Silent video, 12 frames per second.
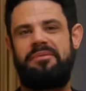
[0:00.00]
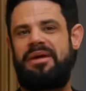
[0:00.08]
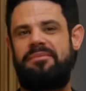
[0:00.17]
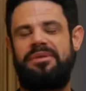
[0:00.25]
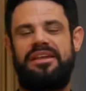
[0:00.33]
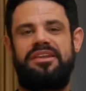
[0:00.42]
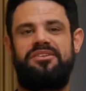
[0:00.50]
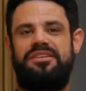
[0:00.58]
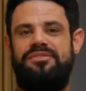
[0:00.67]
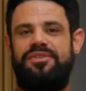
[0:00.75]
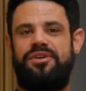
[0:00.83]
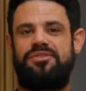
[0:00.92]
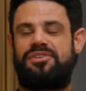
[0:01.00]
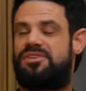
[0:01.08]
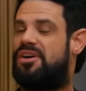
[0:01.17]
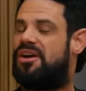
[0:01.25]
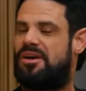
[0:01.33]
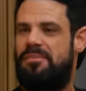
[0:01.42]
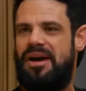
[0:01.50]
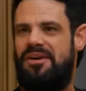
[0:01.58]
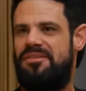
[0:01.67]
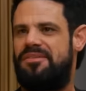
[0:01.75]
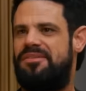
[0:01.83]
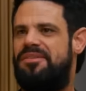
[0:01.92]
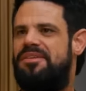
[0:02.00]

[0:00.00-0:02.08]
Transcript: that might be a little difficult to talk about.